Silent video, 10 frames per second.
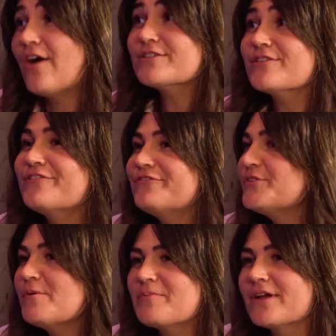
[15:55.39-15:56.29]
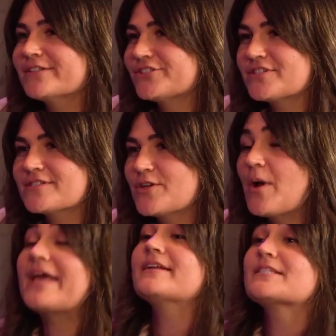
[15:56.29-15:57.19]
Also, the view up there is just so,
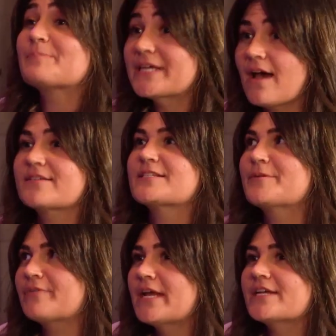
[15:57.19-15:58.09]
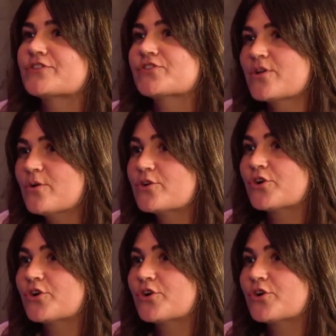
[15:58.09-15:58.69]
and it's because it's been raining, it's so